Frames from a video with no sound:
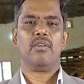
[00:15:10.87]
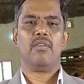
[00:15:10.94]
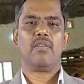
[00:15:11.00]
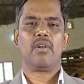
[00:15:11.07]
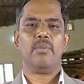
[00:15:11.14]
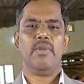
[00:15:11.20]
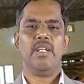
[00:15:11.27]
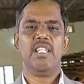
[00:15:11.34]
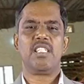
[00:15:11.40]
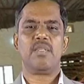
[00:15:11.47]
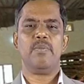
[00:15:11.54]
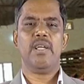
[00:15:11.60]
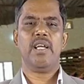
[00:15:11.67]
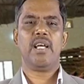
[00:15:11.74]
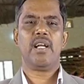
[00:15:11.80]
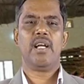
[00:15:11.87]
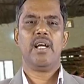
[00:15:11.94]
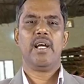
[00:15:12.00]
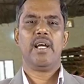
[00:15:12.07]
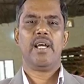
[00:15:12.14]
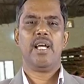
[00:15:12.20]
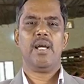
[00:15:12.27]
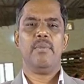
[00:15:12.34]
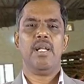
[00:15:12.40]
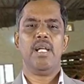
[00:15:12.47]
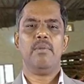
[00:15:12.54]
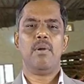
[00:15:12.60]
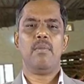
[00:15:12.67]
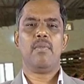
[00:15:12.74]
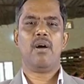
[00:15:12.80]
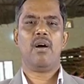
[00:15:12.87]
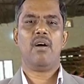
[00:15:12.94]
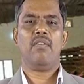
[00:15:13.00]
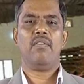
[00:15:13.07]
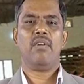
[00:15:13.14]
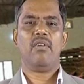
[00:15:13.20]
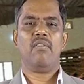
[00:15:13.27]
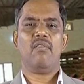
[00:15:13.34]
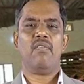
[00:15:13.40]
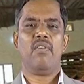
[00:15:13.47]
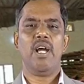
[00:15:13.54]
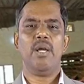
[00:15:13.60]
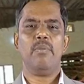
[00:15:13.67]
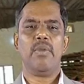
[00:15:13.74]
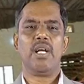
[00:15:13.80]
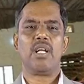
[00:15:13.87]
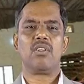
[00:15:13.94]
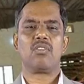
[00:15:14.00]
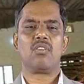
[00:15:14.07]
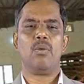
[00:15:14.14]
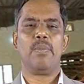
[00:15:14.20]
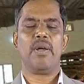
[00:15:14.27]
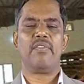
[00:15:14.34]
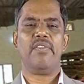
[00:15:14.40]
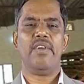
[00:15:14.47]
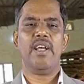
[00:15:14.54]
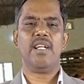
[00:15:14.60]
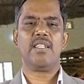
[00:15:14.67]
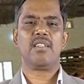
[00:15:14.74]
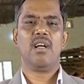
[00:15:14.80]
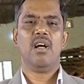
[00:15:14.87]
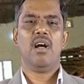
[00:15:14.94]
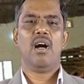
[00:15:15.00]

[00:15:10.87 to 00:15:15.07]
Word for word: From each smear, a minimum of 5 microscopic fields